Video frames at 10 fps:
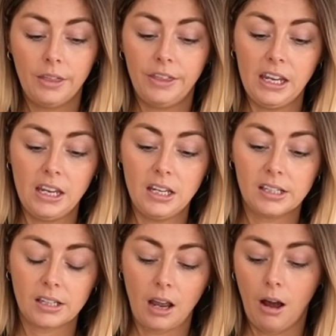
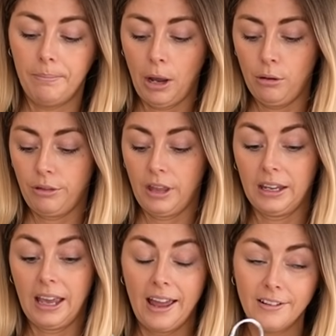These are both,
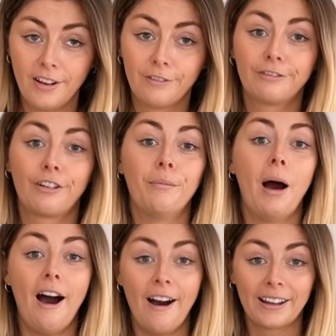again, from
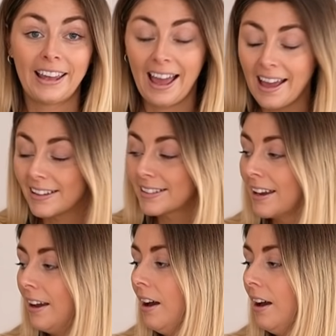Arquette.